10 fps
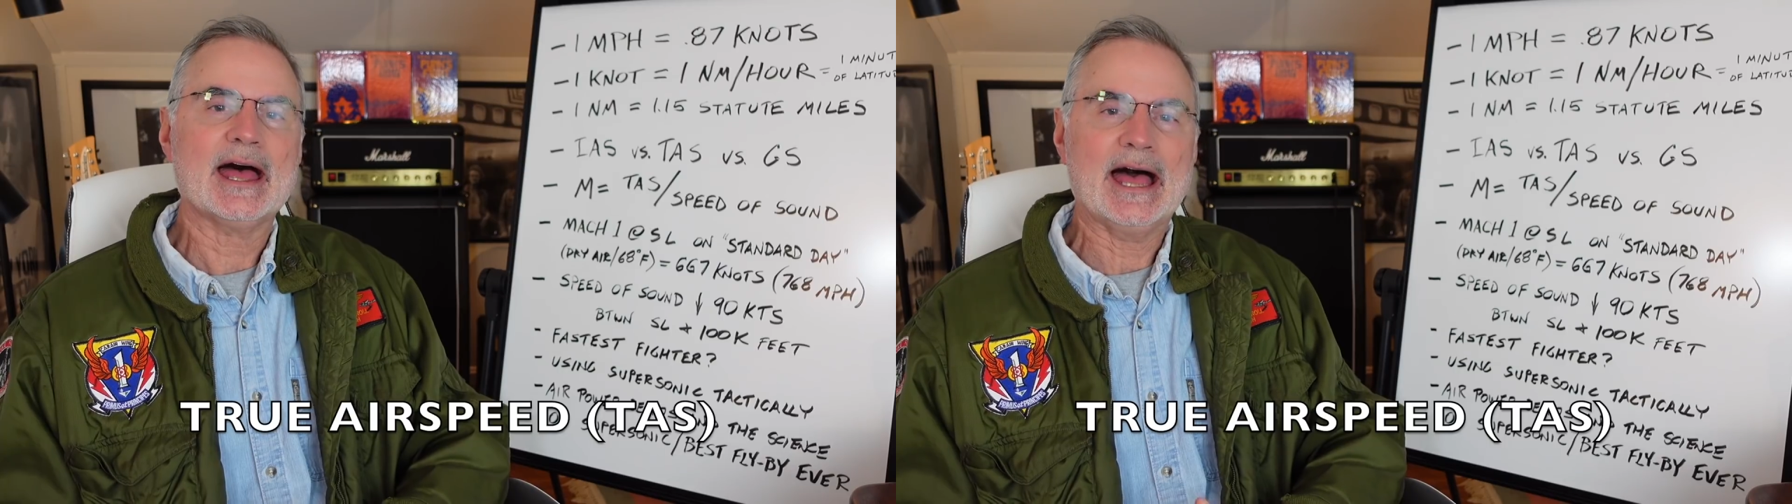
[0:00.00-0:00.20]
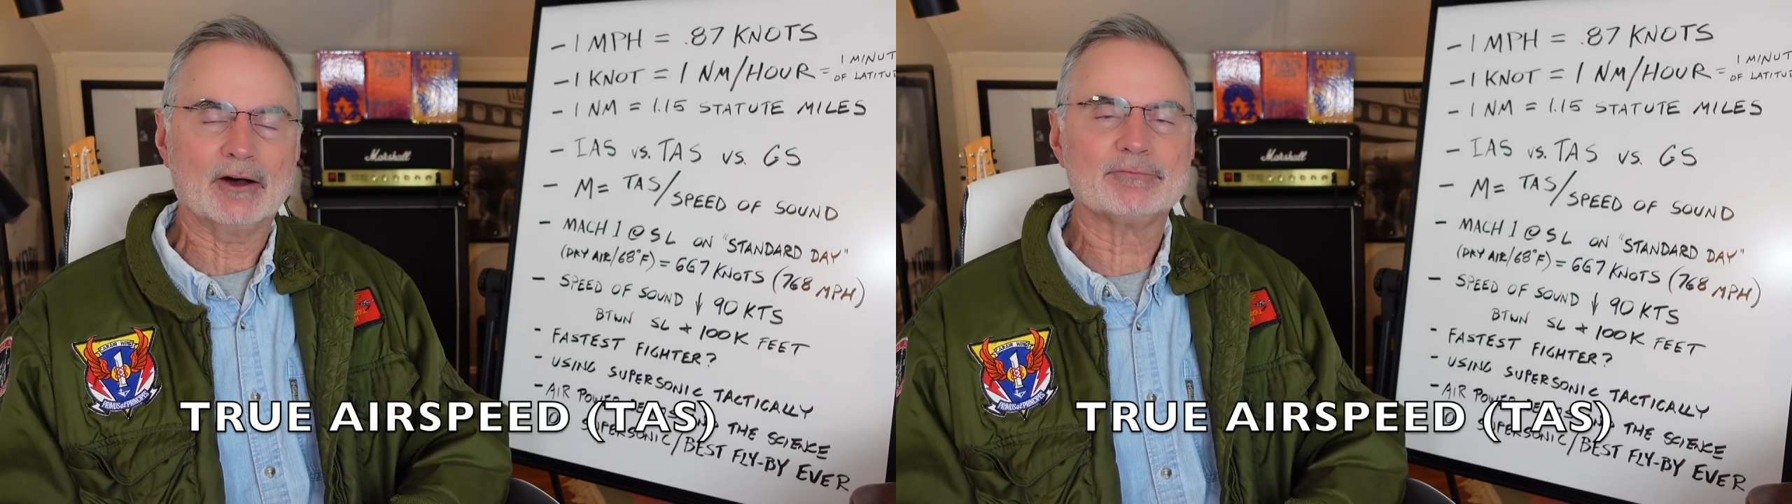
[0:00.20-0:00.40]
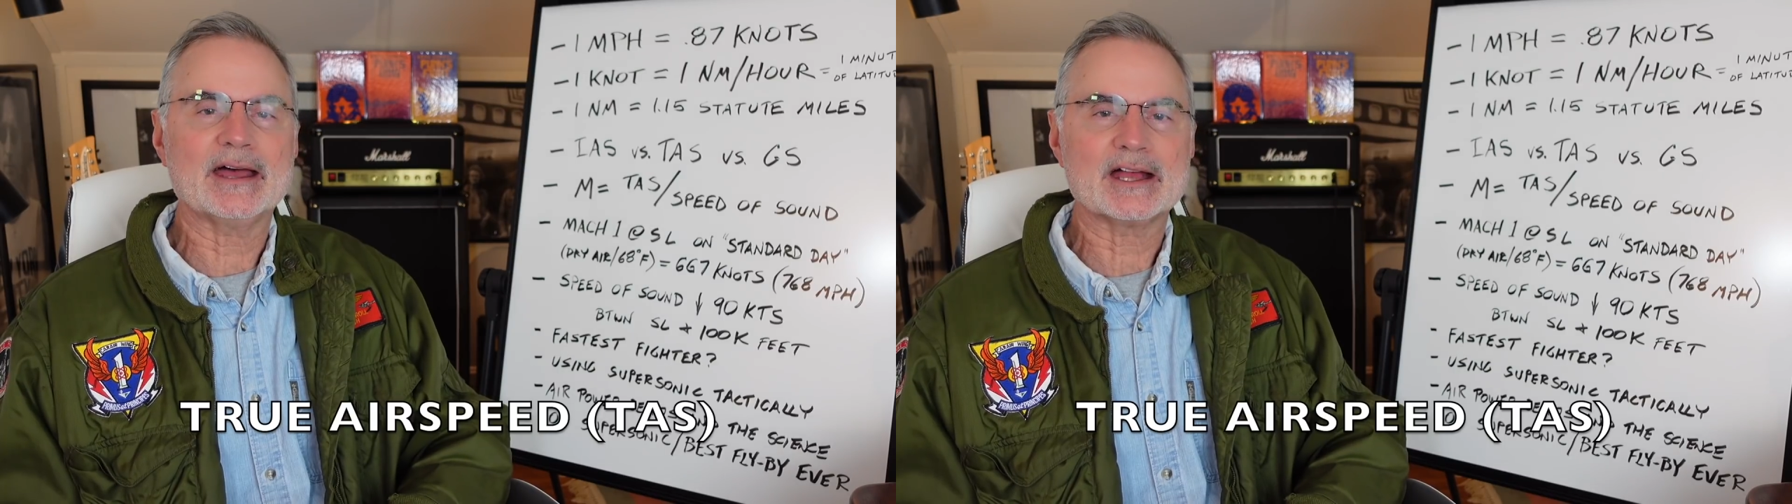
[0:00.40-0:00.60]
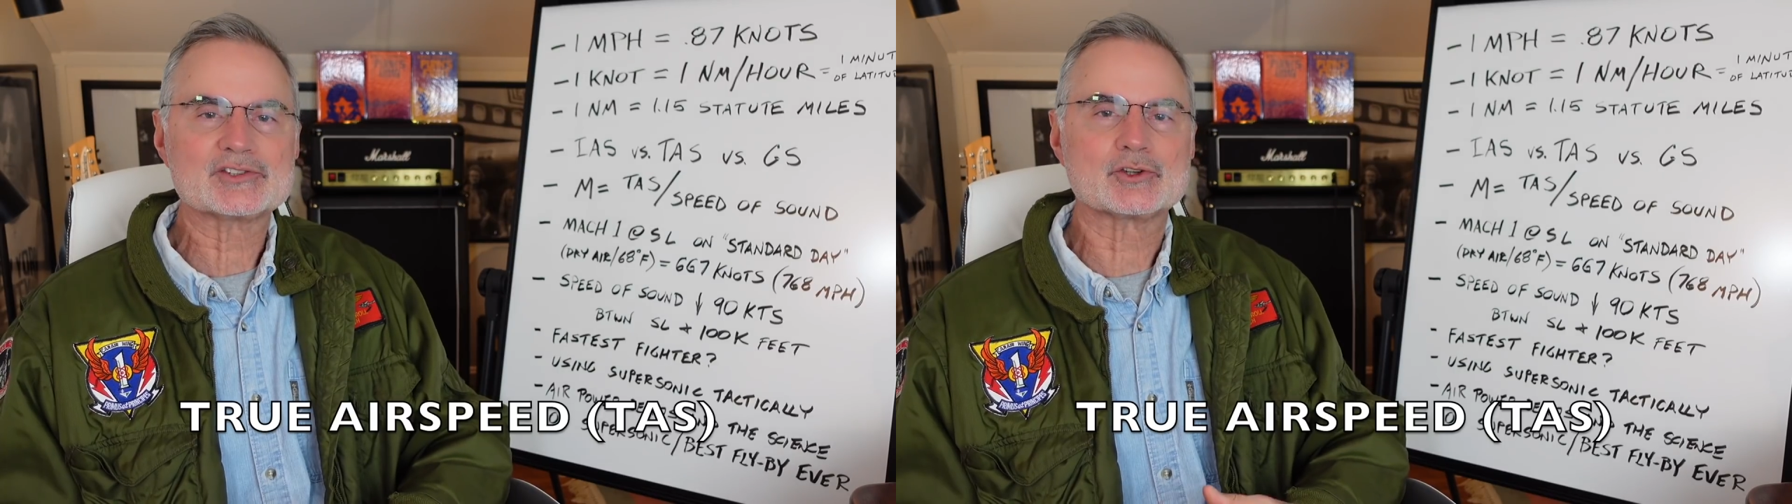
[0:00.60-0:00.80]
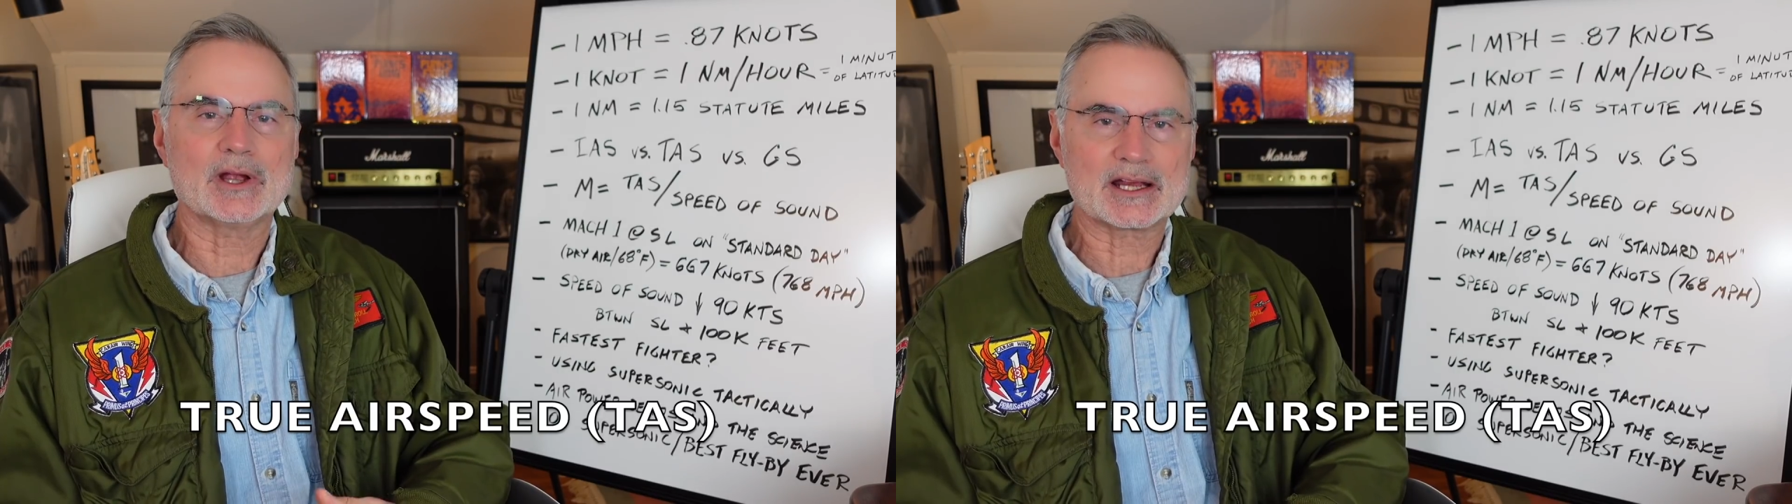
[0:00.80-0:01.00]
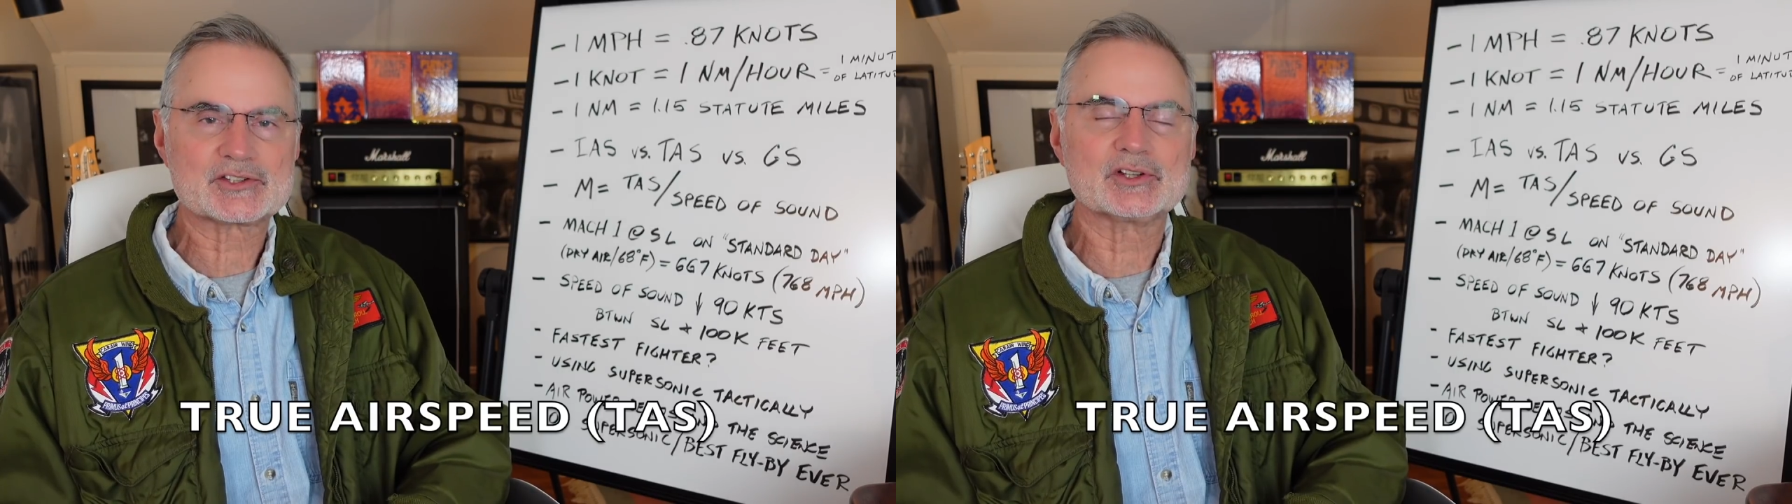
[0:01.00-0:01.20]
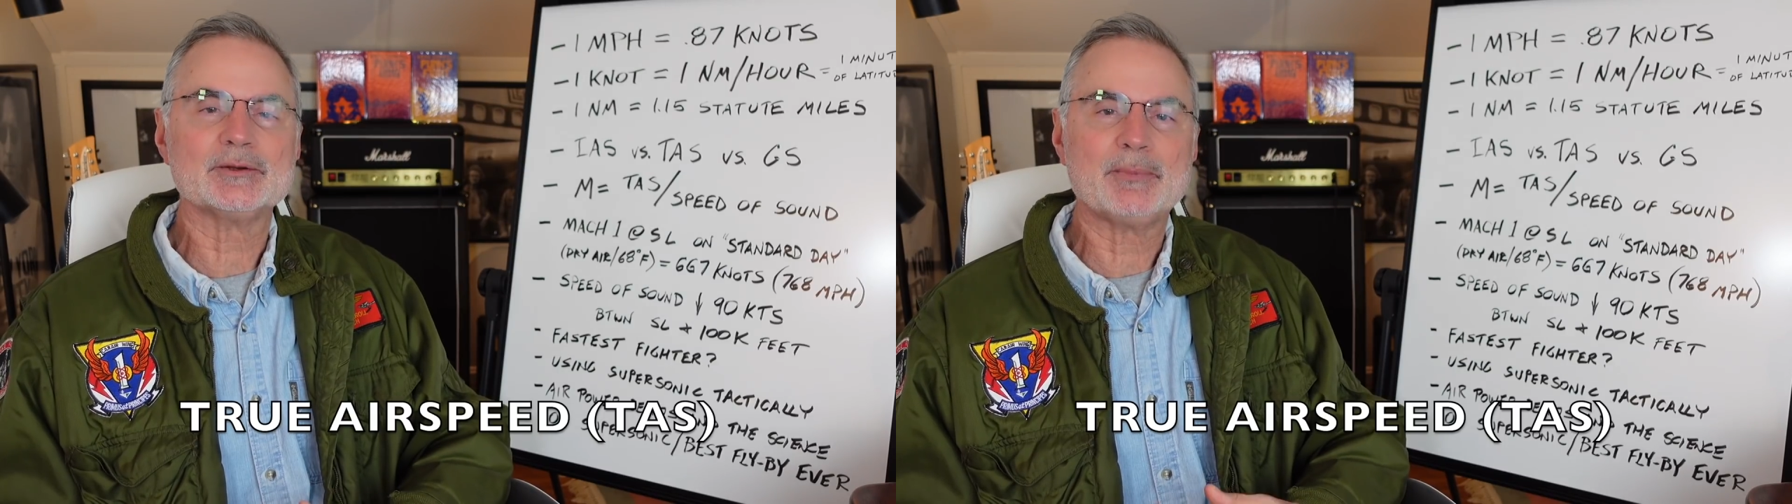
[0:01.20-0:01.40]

how fast you're actually